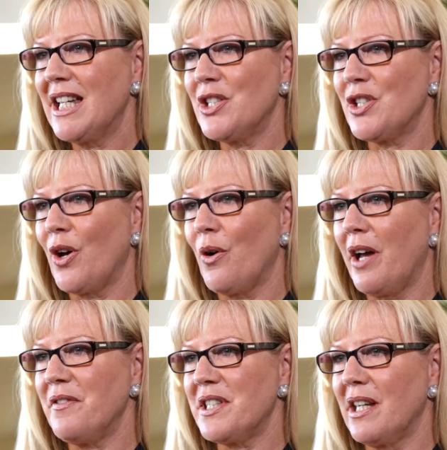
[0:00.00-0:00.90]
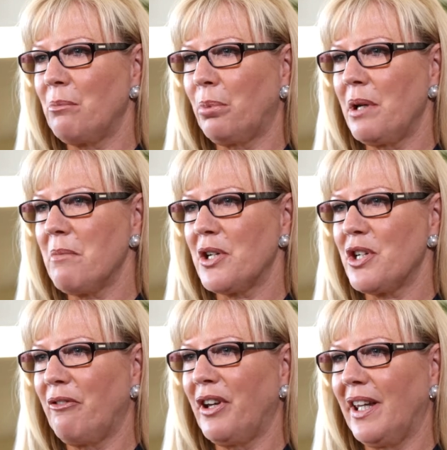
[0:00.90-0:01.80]
So I've seen pretty much
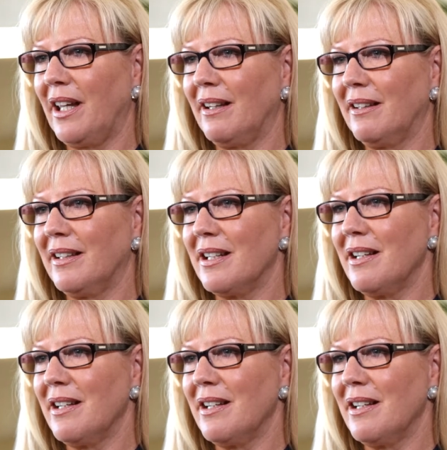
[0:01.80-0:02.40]
everything that